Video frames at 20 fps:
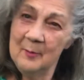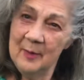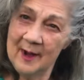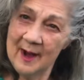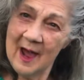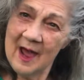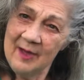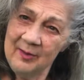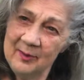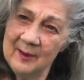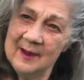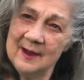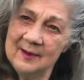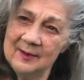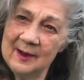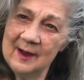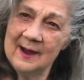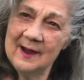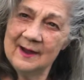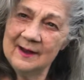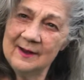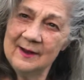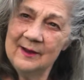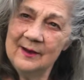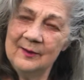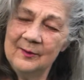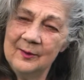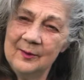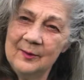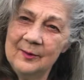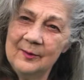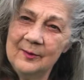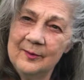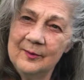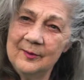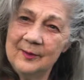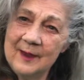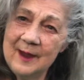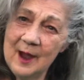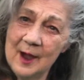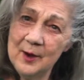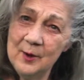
but I think that the